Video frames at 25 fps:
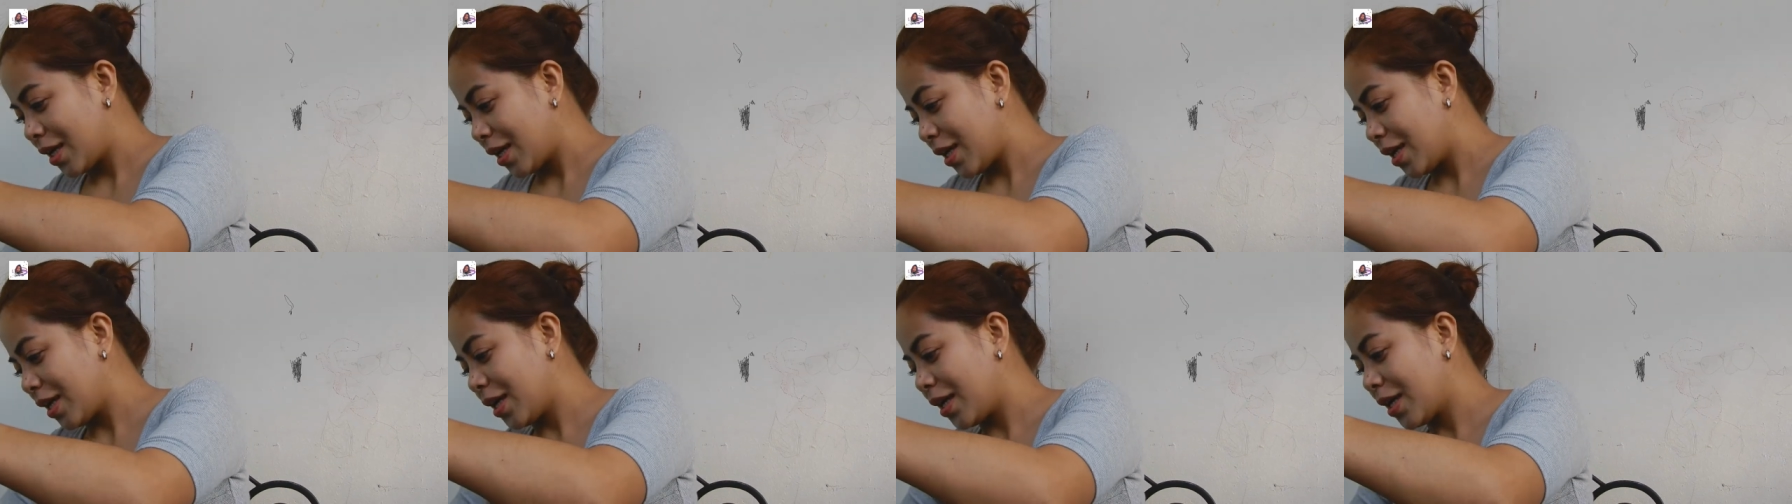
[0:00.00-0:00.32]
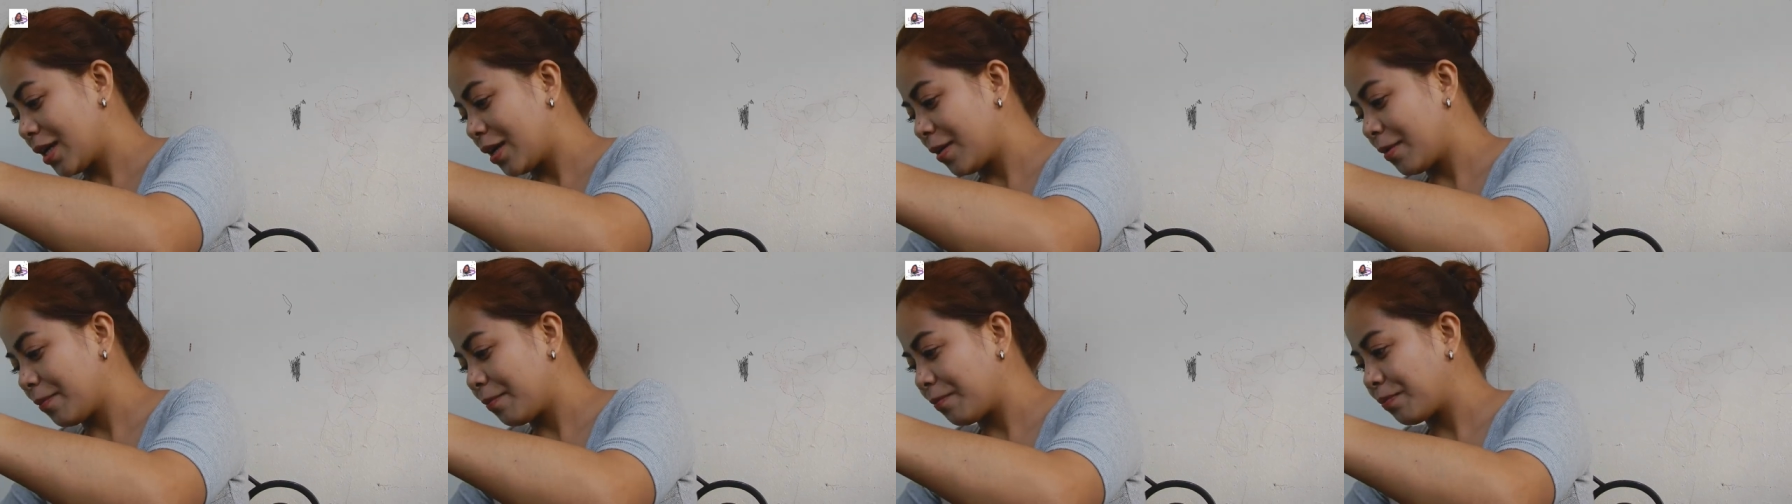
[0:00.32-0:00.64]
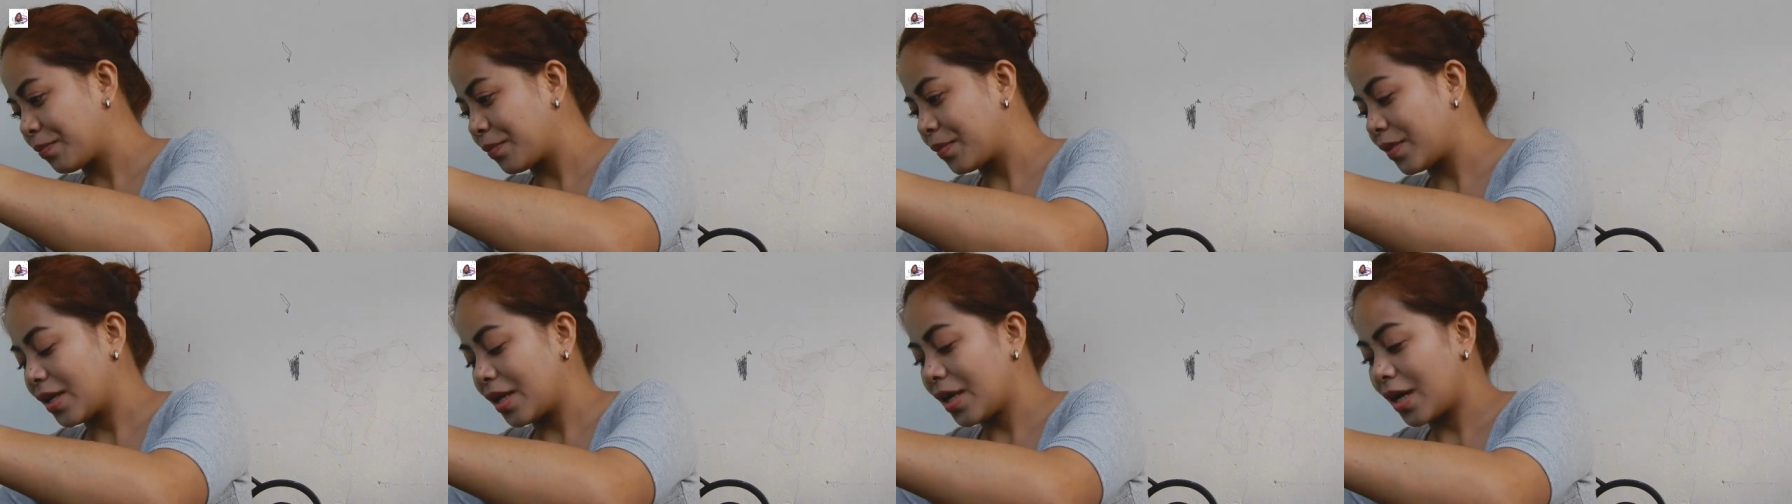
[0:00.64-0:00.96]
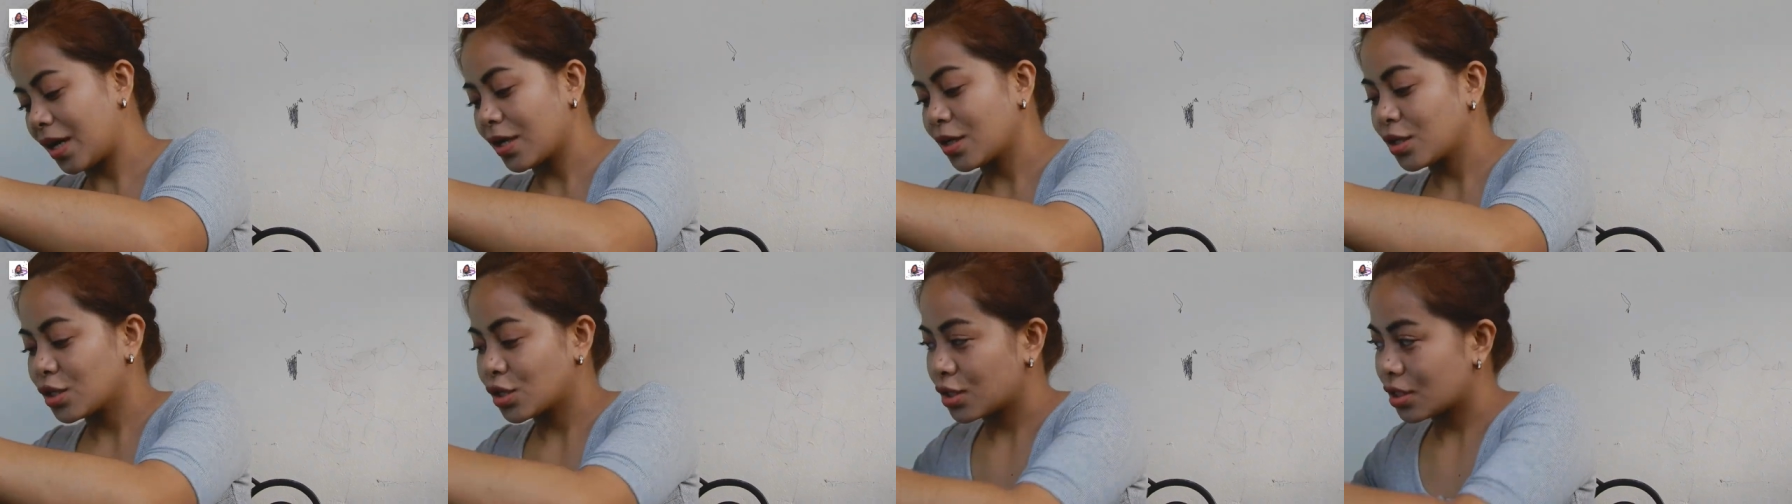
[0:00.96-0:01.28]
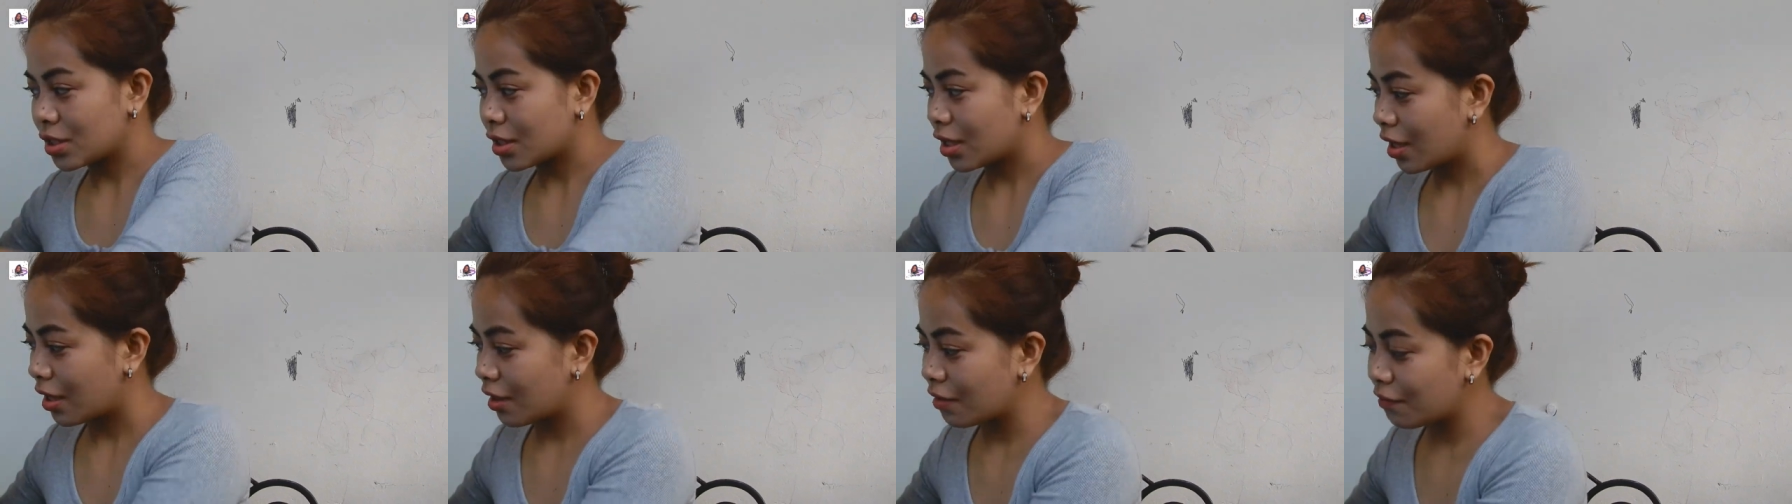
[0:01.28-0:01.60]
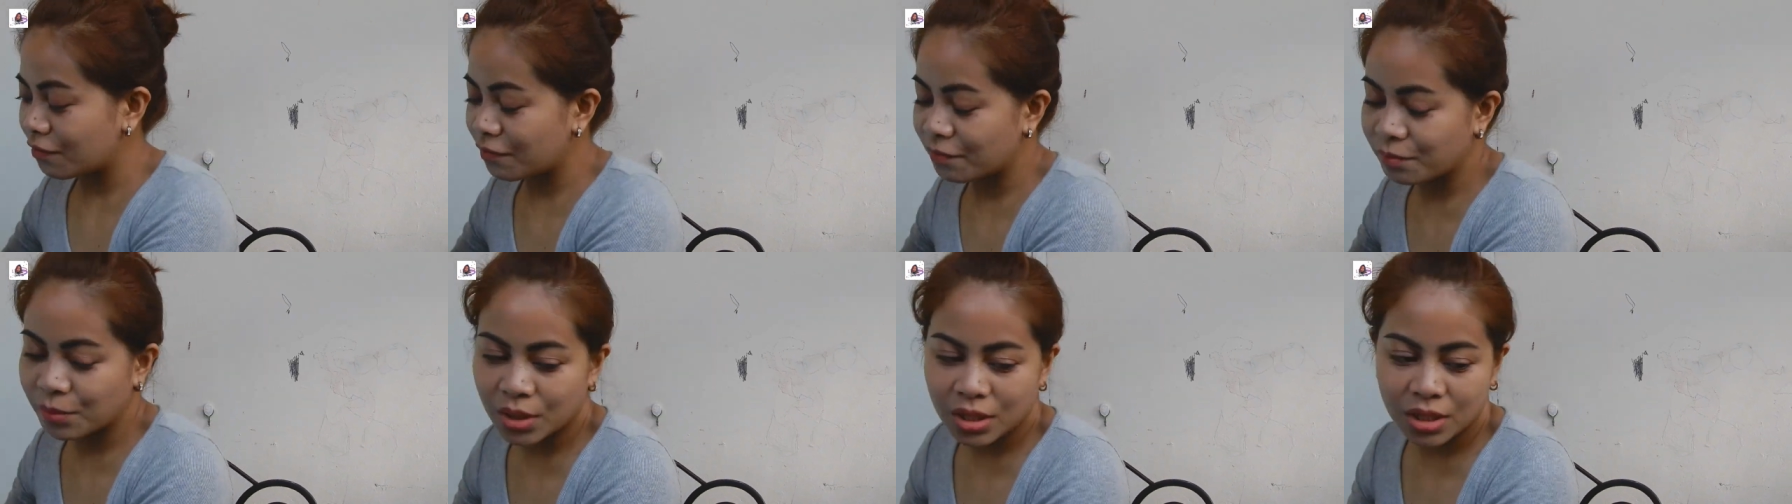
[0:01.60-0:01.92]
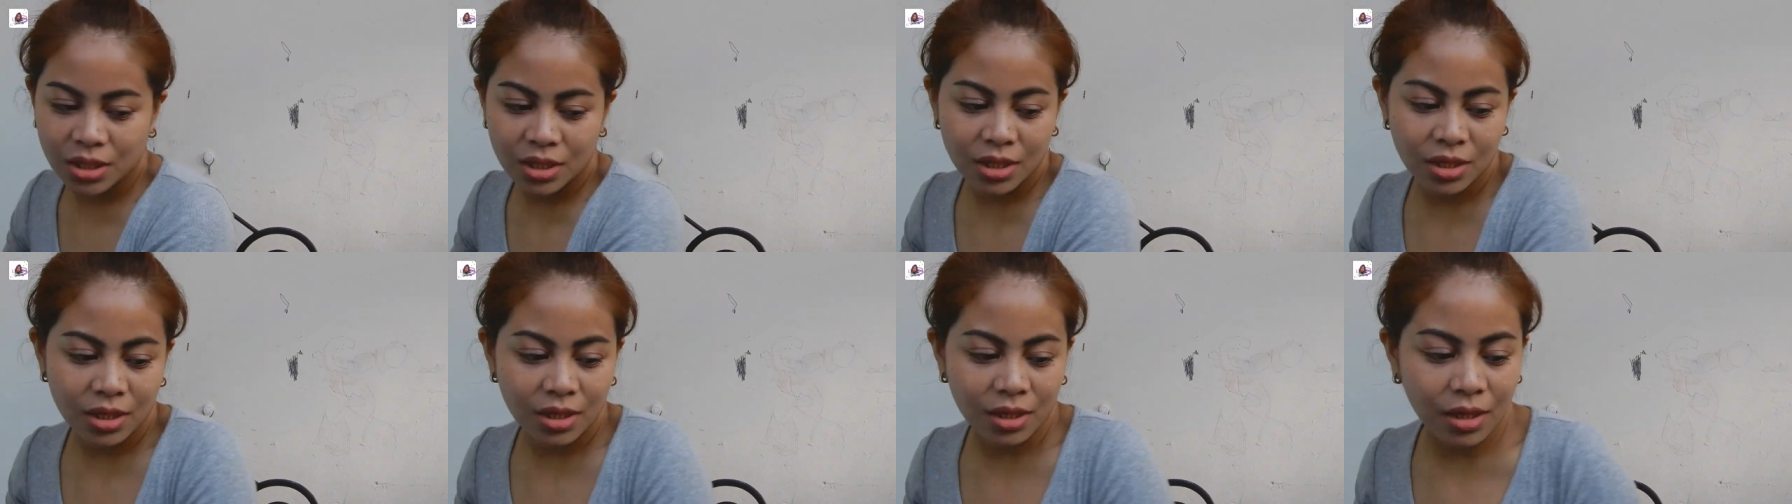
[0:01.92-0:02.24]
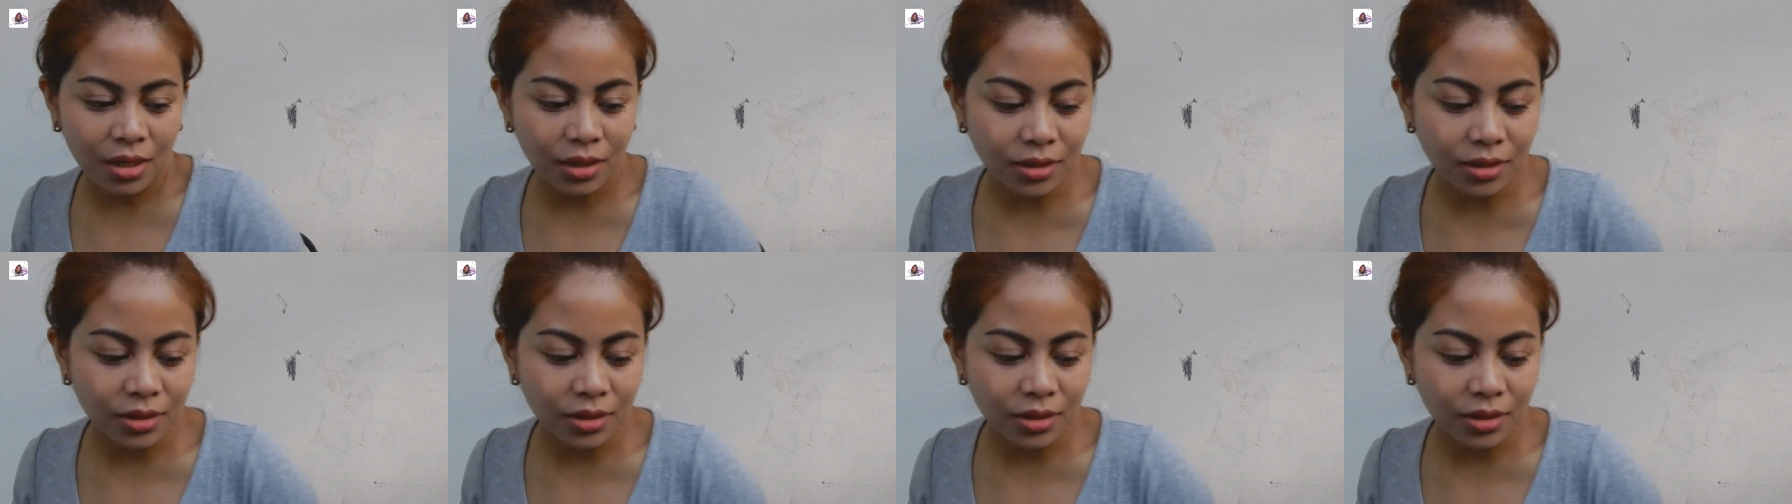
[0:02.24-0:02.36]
And, yeah, she gave me